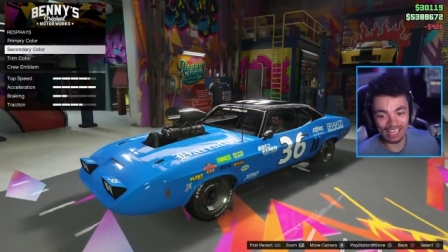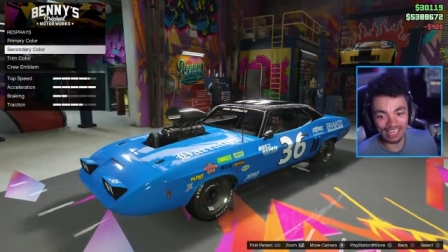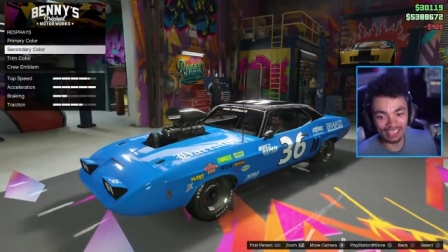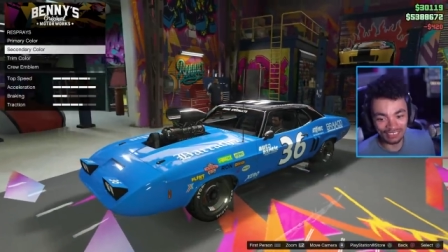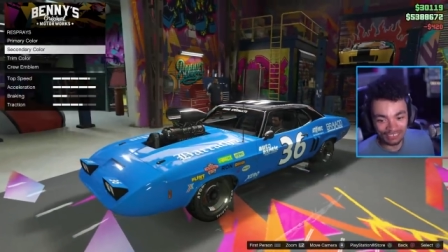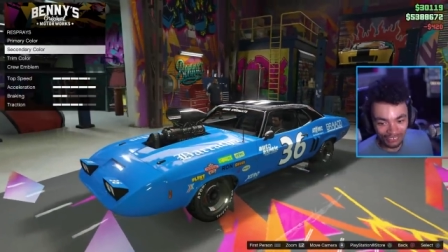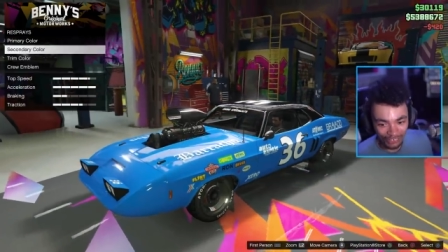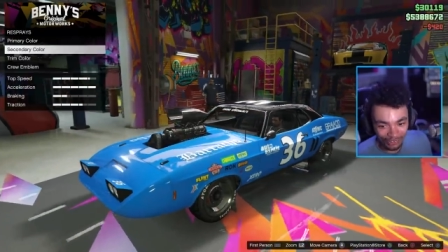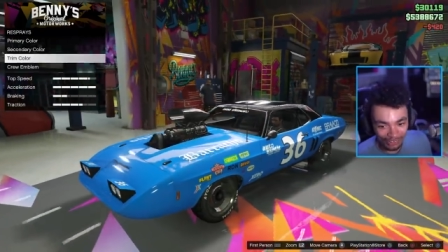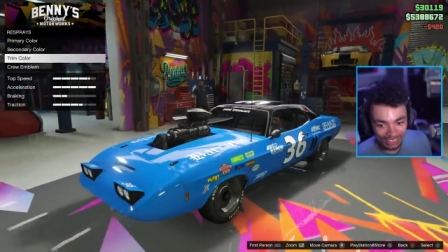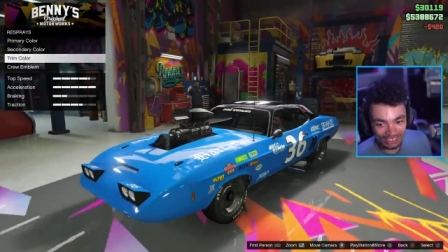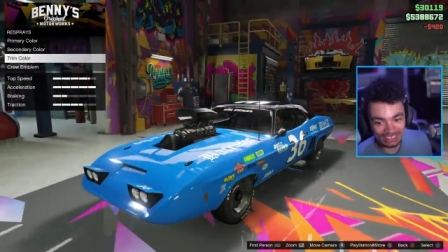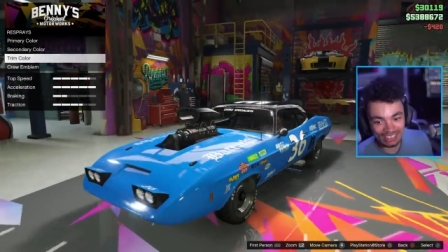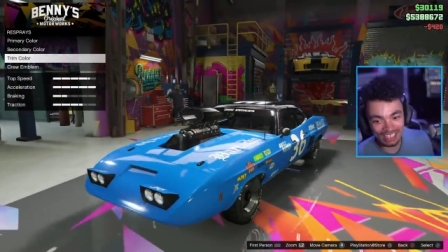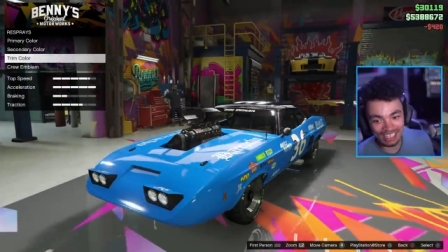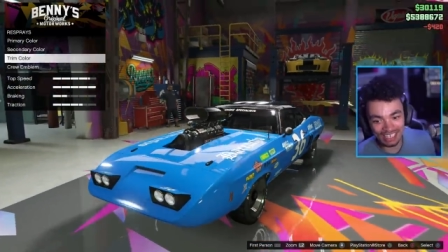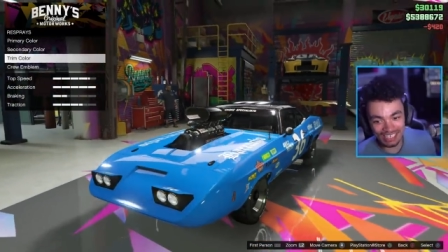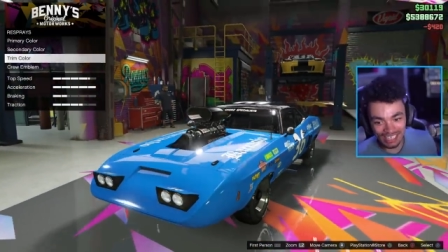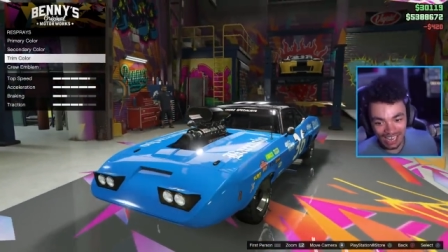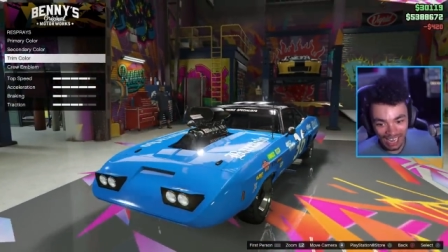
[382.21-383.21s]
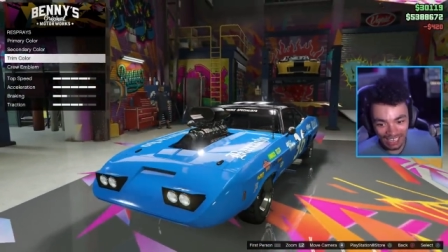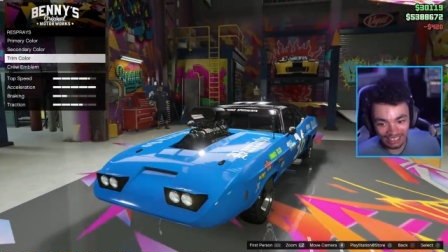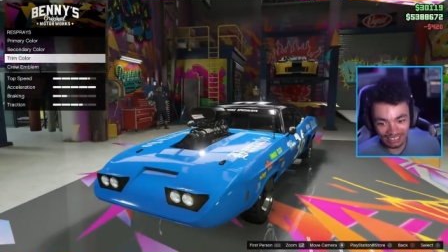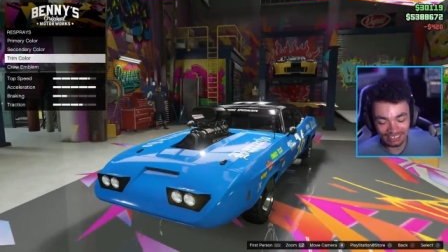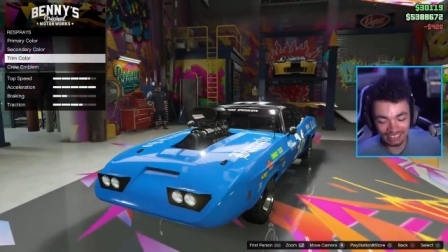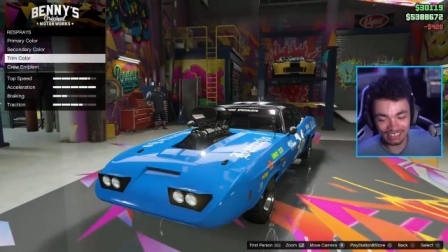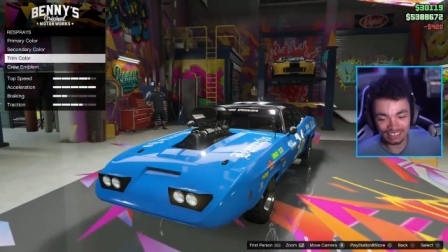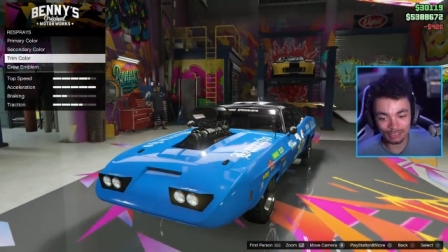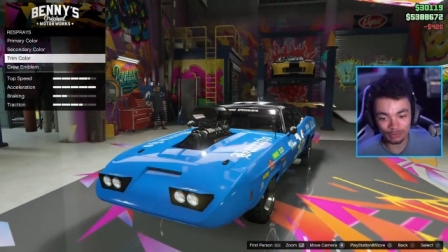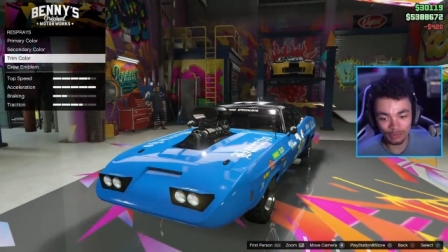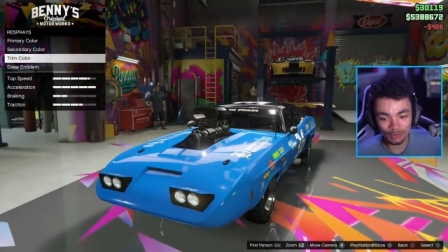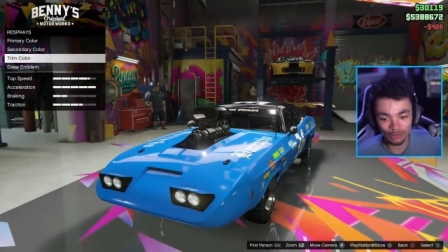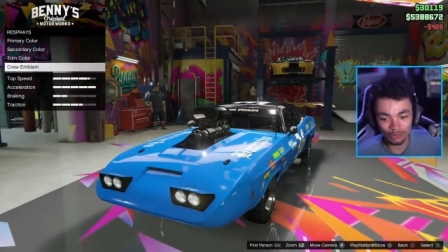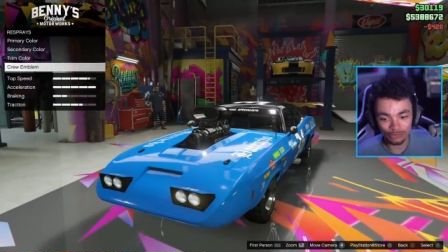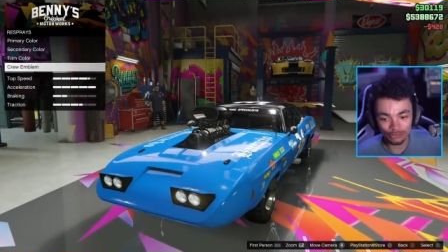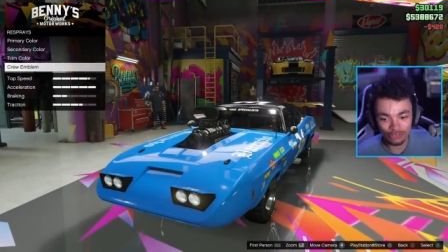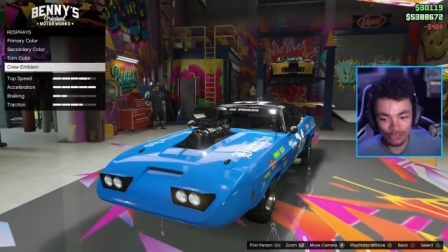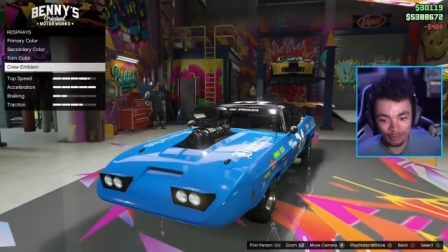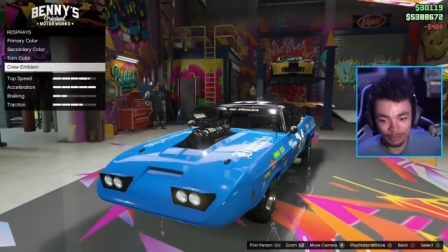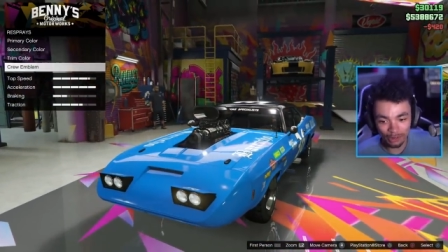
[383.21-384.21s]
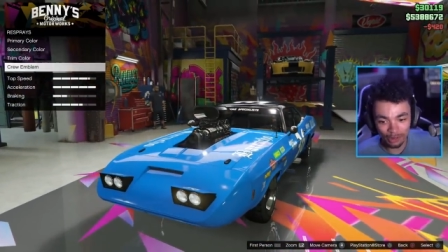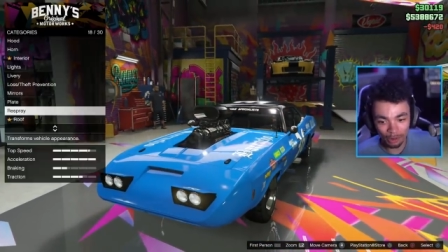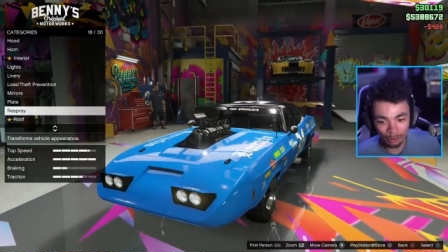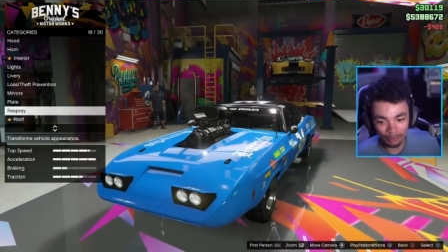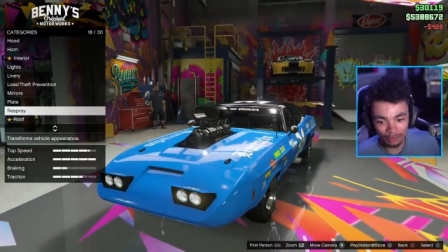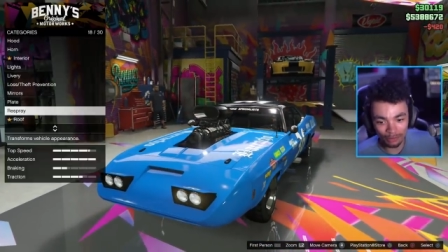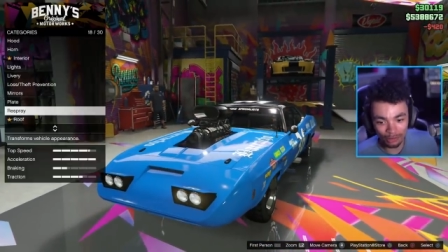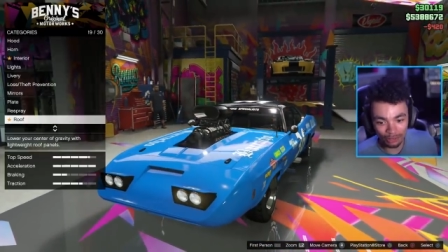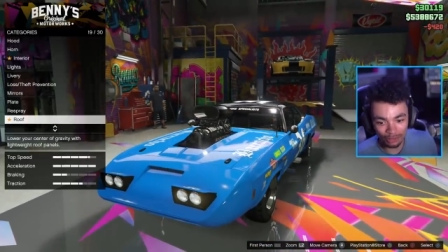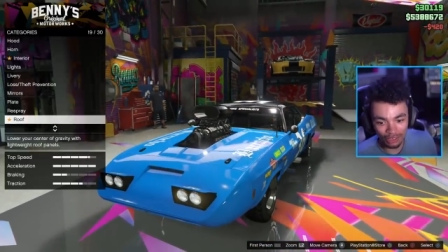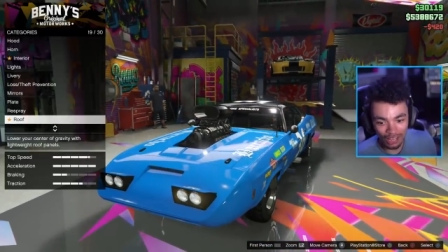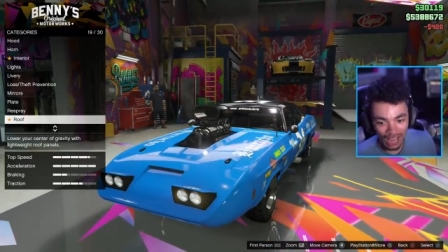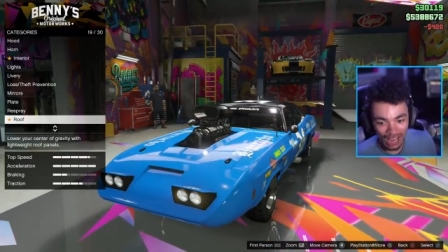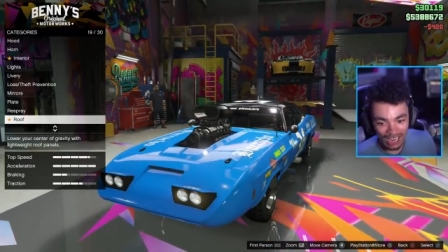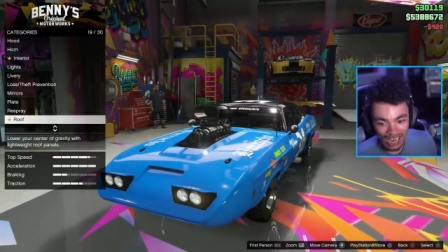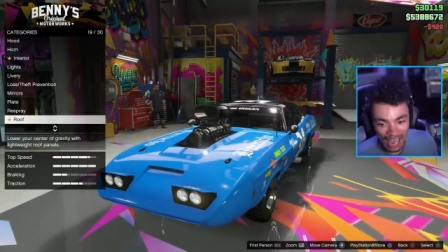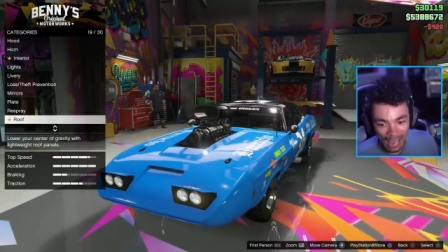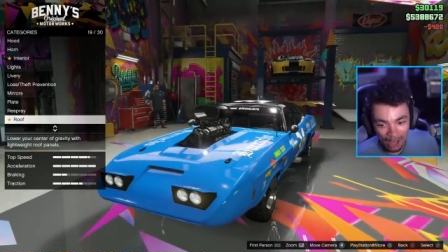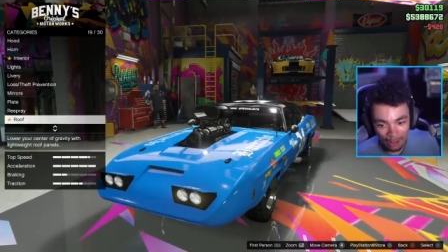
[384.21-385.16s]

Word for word: That looks the nicest. We can trim color and